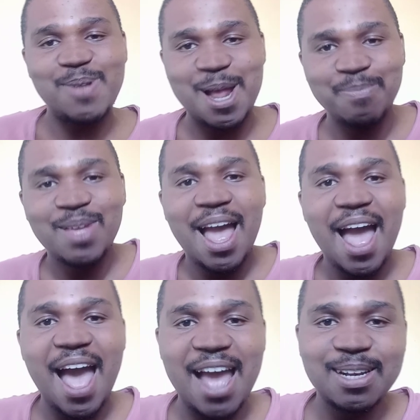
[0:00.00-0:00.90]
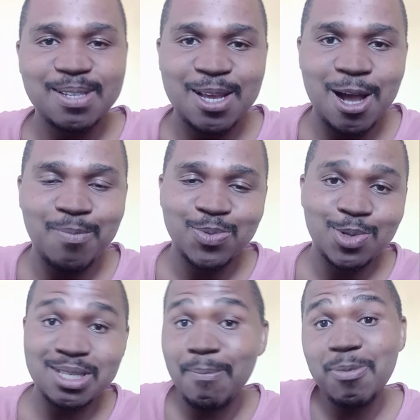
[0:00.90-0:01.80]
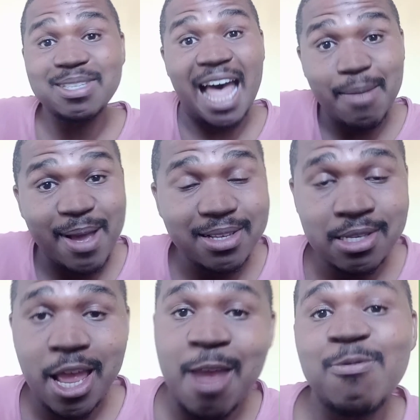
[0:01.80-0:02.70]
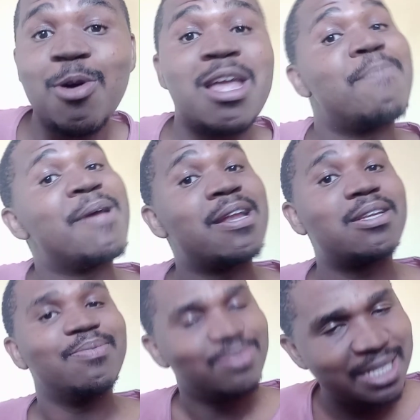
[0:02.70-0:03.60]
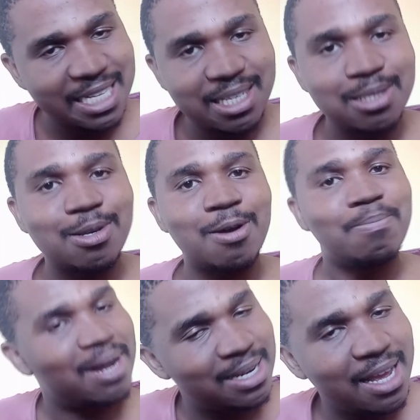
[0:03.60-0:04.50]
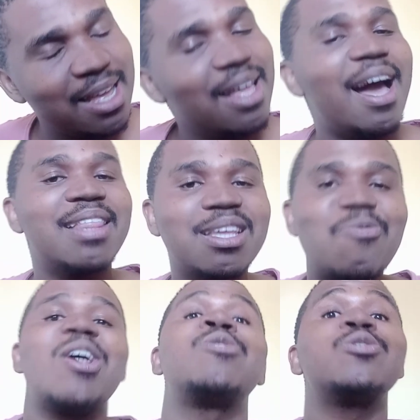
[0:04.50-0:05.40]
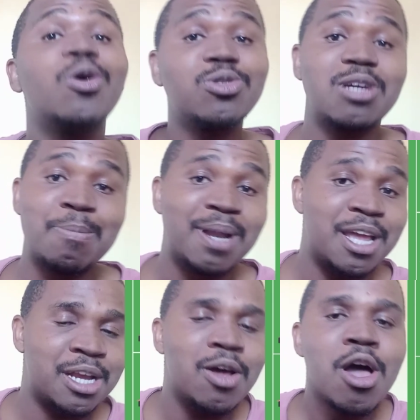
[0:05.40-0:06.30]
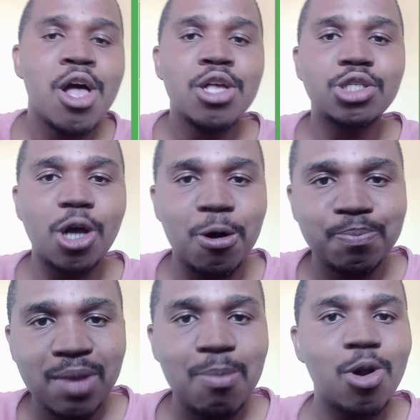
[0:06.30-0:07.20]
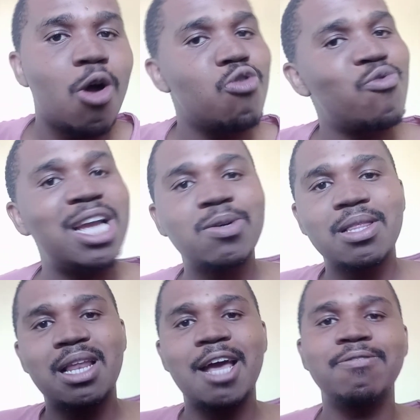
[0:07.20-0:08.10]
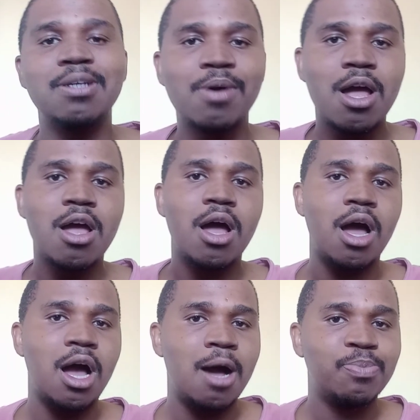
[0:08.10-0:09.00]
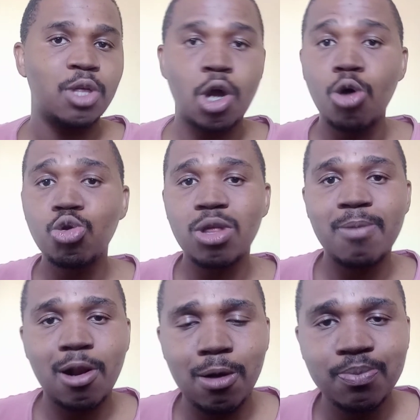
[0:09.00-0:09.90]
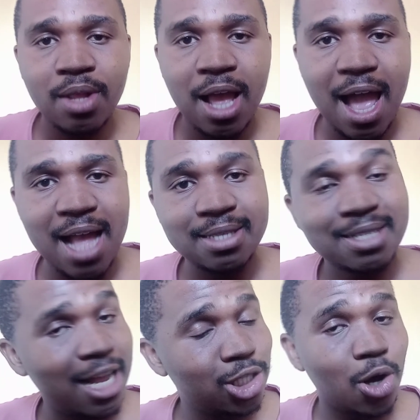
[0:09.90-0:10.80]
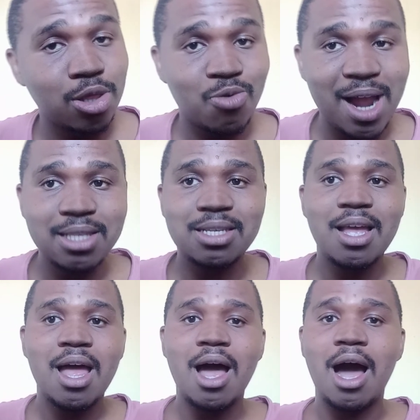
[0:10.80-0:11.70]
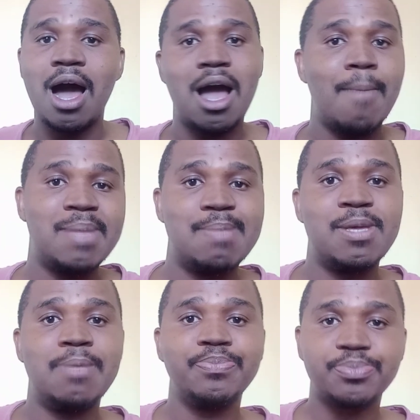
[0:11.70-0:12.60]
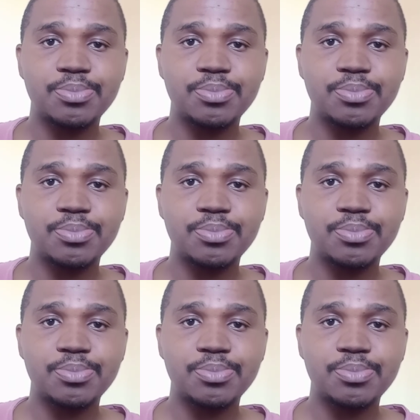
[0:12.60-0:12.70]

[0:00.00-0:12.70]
play. And, you know, to some people's nightmares, even though he played decent on Monday, I think Rashford is also going to play, you know. So I'm going to go with Rashford on the left, the GOAT through the middle, and Sancho on the right. Maybe